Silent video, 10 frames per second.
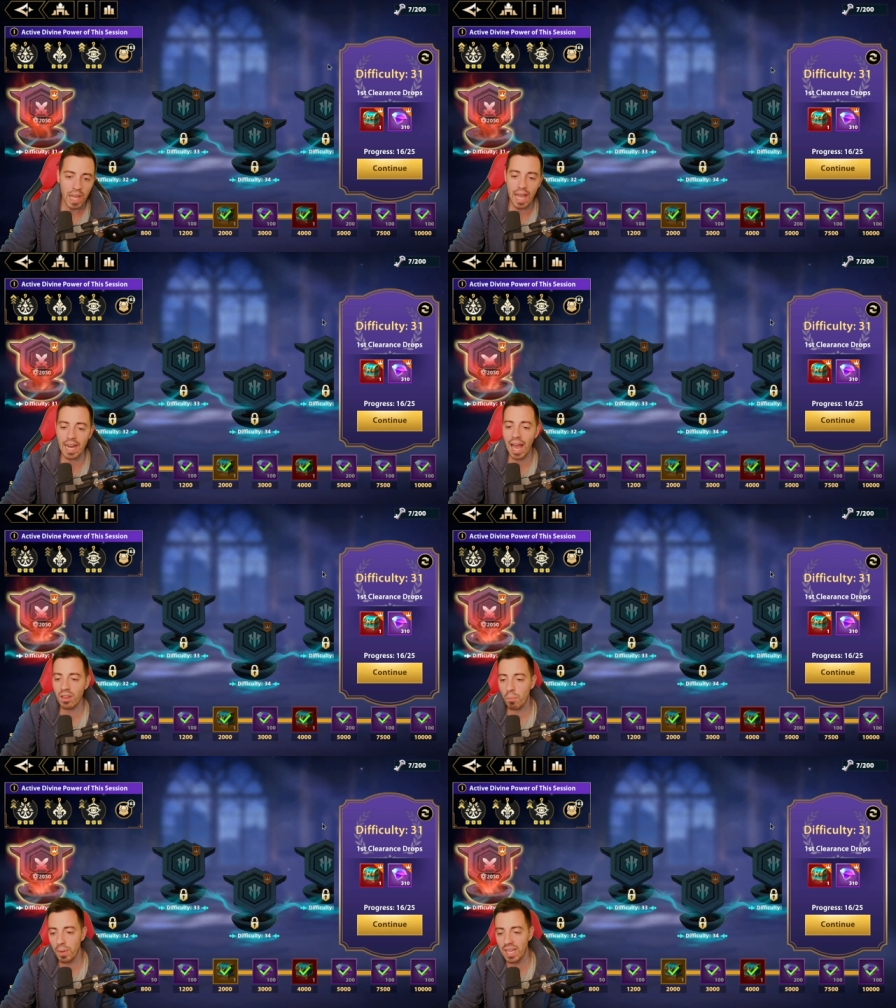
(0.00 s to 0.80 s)
And at
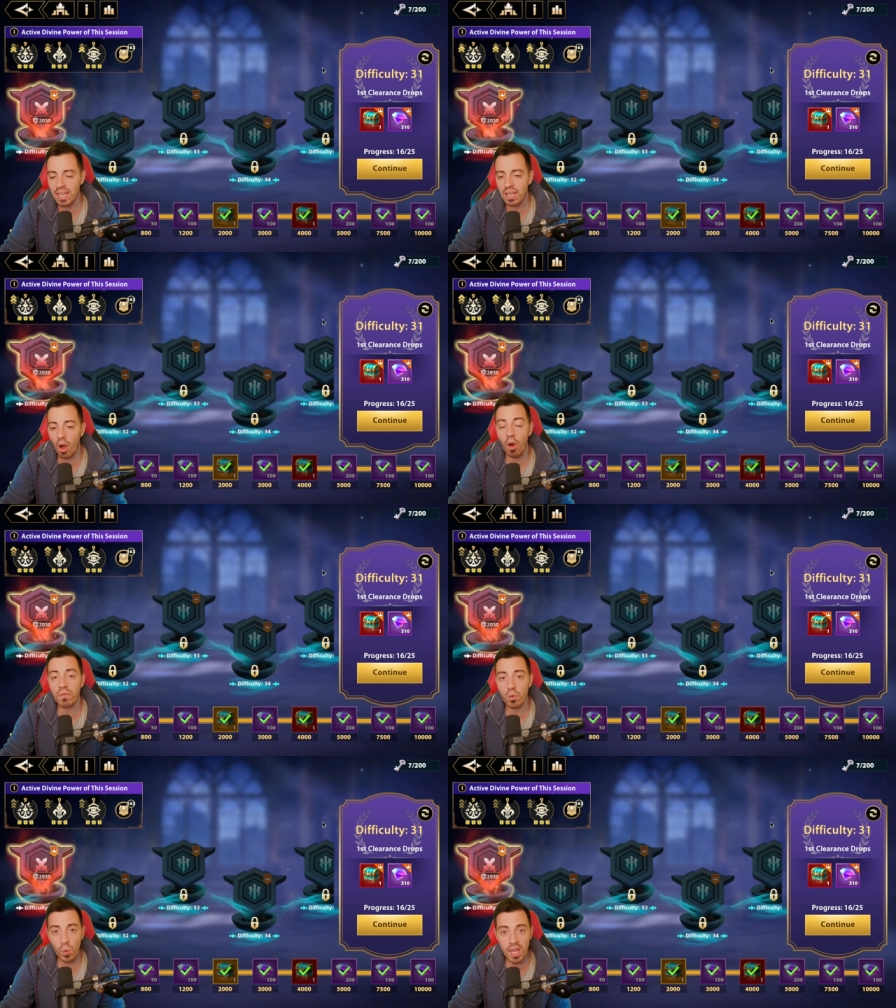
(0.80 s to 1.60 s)
the beginning of
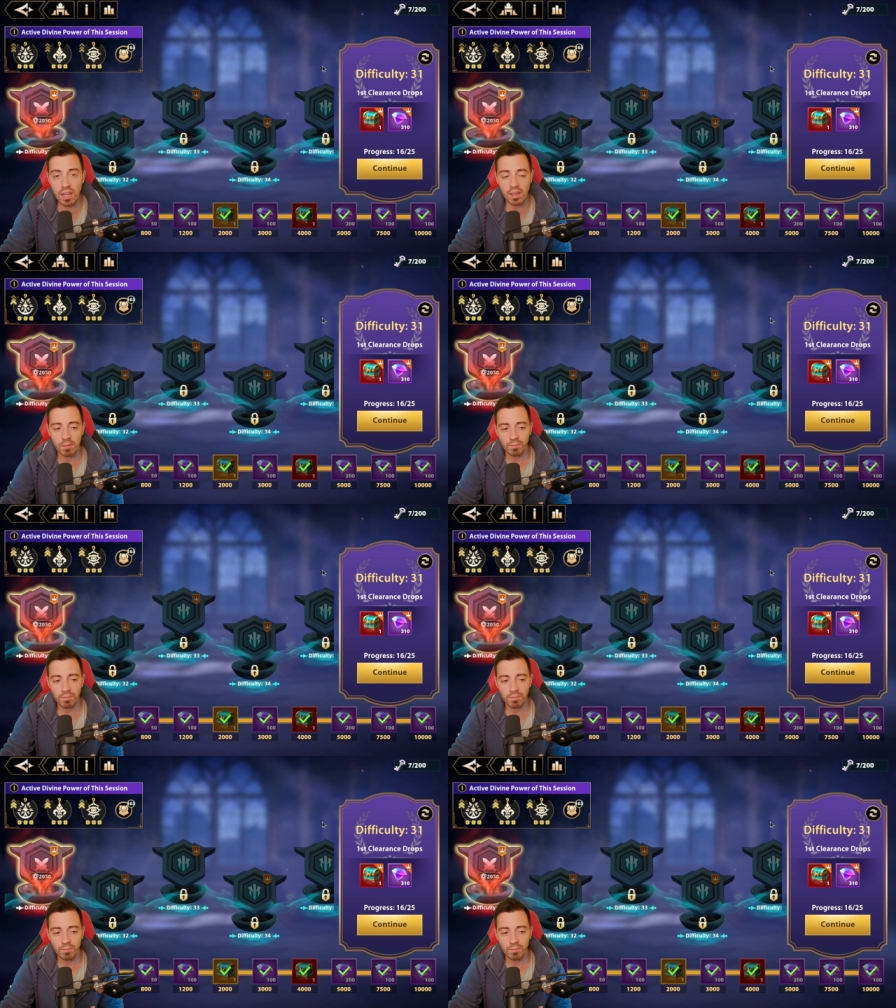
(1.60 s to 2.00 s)
the week,